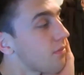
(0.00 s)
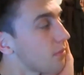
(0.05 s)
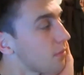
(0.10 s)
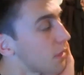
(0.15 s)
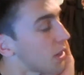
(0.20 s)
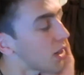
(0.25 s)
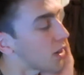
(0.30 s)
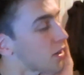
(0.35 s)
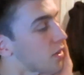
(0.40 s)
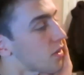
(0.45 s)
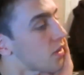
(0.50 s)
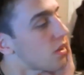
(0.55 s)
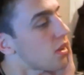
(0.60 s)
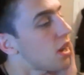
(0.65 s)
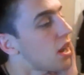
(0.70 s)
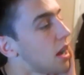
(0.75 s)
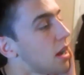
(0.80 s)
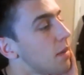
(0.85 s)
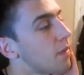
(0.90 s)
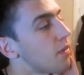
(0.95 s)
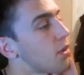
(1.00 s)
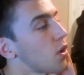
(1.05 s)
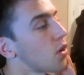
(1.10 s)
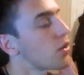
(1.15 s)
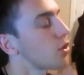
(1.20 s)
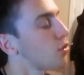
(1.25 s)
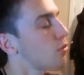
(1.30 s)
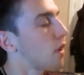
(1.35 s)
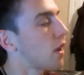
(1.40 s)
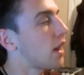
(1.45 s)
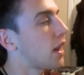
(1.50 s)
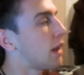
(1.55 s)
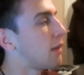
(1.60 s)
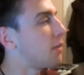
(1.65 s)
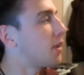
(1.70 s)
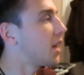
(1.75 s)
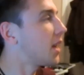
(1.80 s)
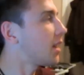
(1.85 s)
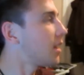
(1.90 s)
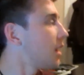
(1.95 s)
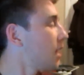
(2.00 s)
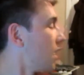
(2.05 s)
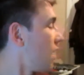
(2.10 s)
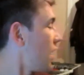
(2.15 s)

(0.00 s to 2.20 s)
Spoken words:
because I've got a scraggly beard.